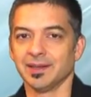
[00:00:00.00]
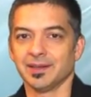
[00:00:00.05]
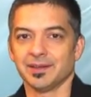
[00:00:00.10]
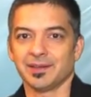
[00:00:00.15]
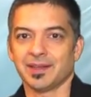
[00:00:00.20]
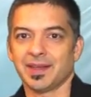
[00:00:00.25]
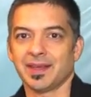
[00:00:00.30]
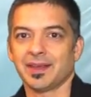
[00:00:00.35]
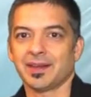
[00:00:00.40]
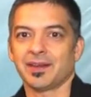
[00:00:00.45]

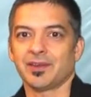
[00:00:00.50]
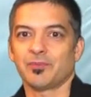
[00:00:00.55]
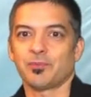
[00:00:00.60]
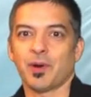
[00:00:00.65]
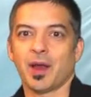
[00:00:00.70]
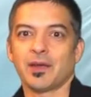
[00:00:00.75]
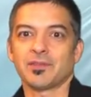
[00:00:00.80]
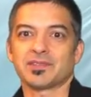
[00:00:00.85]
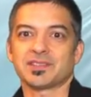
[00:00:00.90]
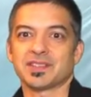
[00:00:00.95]
You can't have
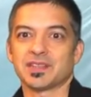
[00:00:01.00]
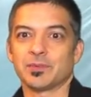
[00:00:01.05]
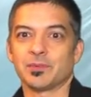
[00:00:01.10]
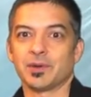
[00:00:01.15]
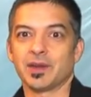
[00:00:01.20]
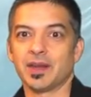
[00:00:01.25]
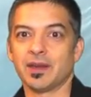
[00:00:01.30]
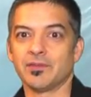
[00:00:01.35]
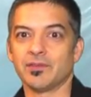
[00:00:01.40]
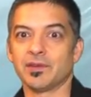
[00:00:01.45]
privacy
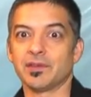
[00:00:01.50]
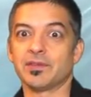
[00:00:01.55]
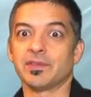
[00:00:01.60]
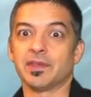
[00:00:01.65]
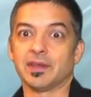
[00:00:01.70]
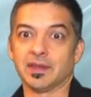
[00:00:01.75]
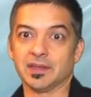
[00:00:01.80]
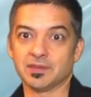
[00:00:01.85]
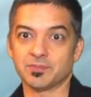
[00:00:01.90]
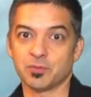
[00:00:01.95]
when
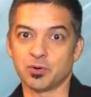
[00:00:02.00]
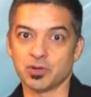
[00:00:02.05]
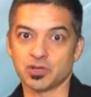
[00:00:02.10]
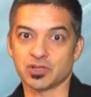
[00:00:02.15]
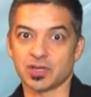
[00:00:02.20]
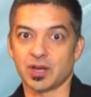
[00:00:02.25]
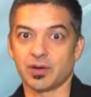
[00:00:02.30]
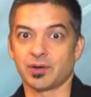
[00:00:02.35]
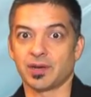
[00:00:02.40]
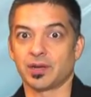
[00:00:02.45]
everything is
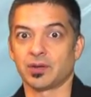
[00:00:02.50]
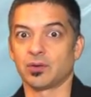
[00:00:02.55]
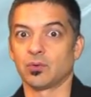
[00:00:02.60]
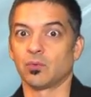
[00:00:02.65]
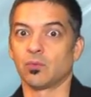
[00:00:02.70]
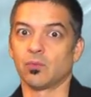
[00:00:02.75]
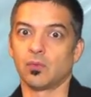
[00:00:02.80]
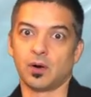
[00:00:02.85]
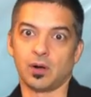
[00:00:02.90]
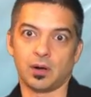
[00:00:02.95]
pushed out on your
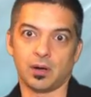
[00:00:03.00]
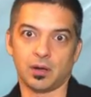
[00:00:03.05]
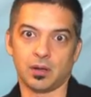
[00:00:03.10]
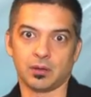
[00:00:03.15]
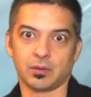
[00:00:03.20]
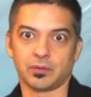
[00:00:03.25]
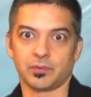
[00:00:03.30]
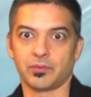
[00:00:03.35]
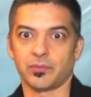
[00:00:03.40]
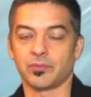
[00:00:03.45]

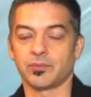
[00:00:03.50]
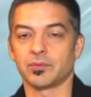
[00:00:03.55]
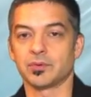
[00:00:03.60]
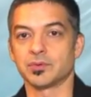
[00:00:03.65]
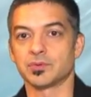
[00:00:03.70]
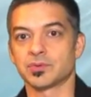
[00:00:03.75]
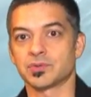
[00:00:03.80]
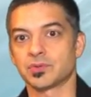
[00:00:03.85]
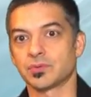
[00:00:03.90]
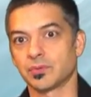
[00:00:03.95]
wall or through
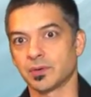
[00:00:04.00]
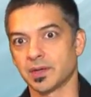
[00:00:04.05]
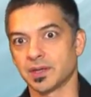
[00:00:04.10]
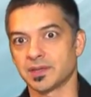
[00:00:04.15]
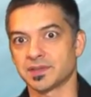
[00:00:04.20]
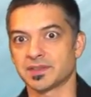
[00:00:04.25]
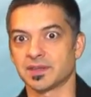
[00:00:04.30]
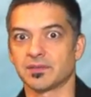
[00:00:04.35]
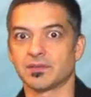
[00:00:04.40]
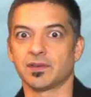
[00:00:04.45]
your
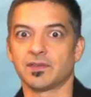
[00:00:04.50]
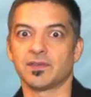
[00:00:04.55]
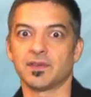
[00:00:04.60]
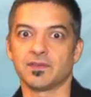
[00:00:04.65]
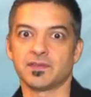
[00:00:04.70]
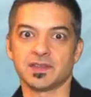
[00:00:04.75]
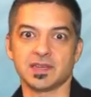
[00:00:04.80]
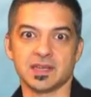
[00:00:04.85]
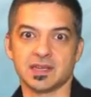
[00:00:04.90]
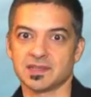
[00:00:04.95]
tweets every
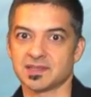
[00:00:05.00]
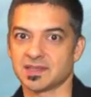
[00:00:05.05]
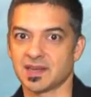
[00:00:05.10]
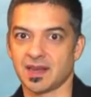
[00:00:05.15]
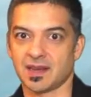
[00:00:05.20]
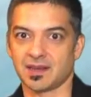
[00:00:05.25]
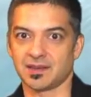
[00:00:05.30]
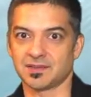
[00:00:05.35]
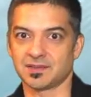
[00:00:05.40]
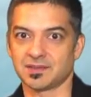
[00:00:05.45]
15
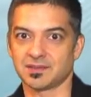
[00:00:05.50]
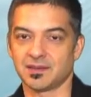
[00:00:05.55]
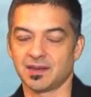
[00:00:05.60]
seconds.